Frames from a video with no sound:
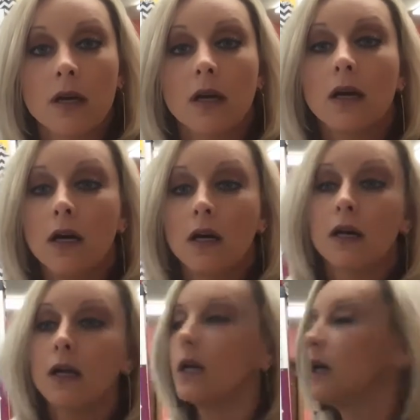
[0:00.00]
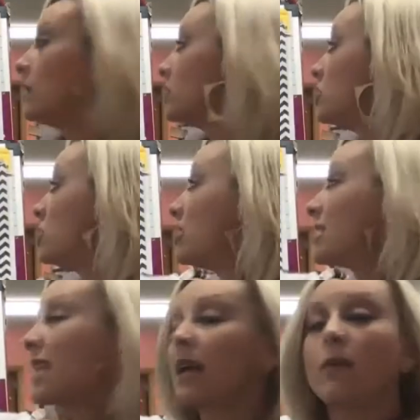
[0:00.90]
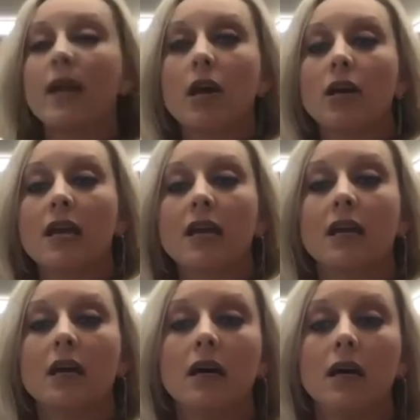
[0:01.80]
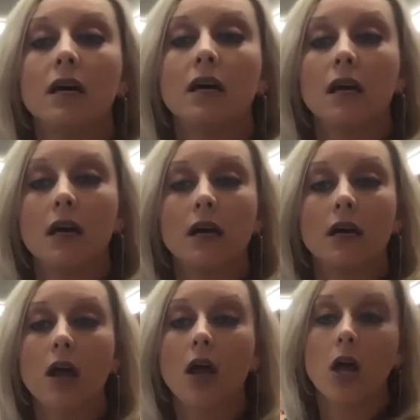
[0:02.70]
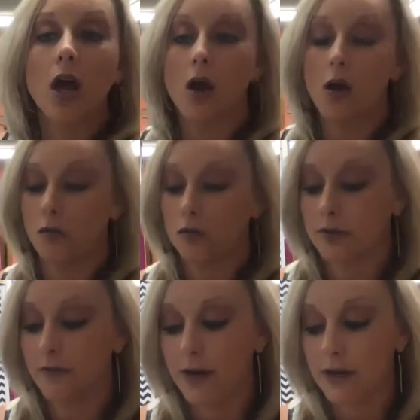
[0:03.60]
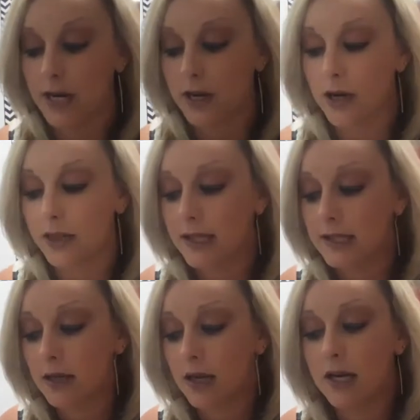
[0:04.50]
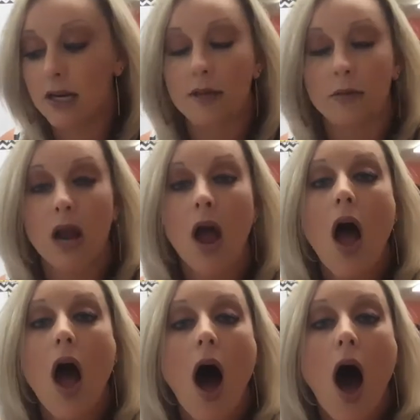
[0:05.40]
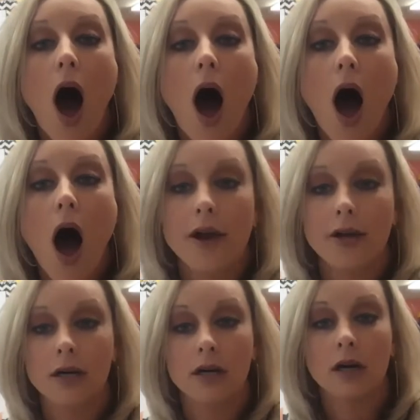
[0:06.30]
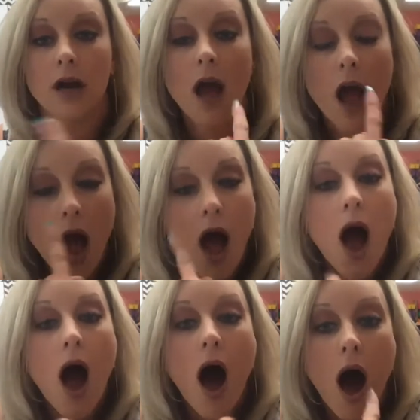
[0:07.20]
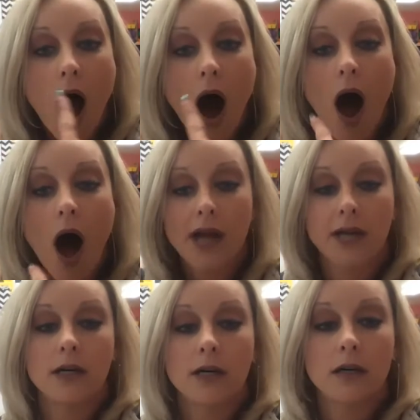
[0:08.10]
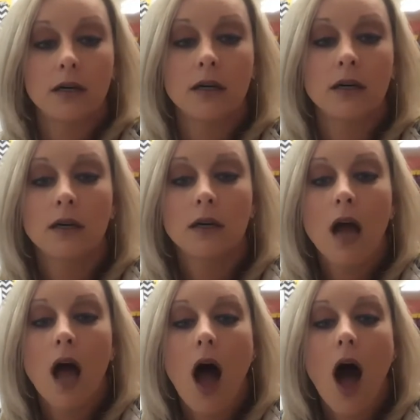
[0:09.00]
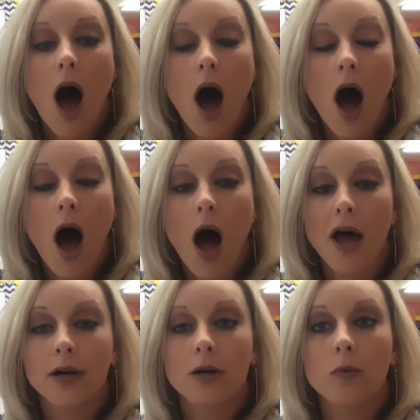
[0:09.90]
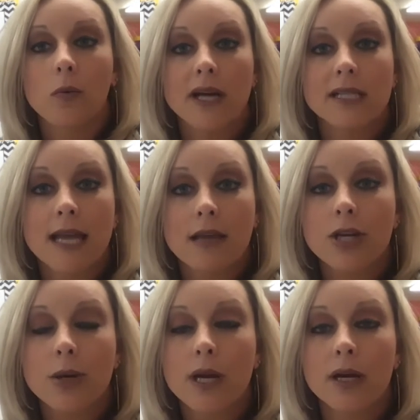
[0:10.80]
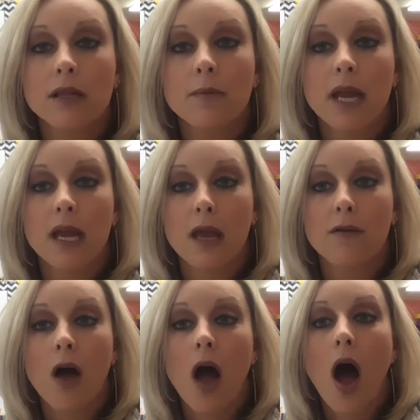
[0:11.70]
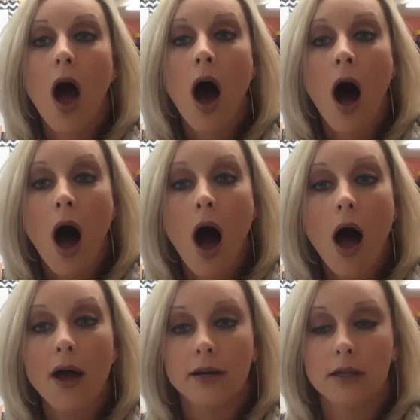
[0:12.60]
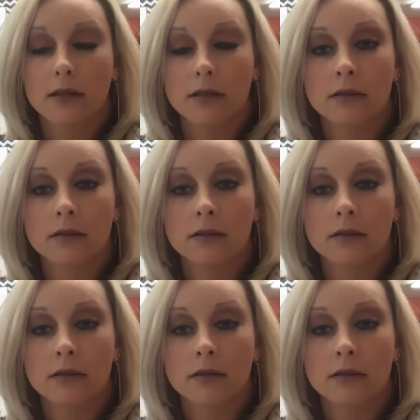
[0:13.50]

G, g, just like we heard in g, g, goat. Very good. Let's look at another one. Otter, otter, otter. What sound do you hear at the beginning of otter?